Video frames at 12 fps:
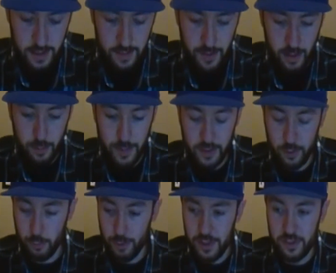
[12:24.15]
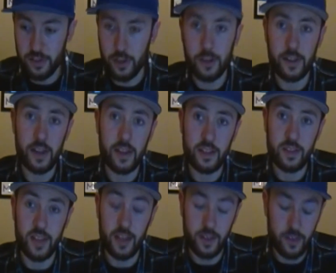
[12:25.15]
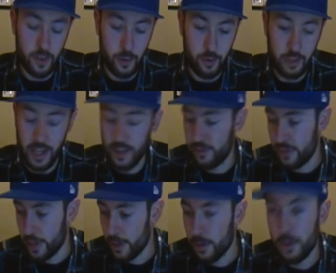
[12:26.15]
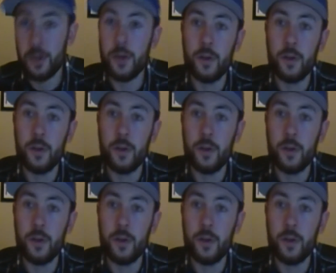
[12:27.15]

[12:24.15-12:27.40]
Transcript: developmental restart that they decided to do last year,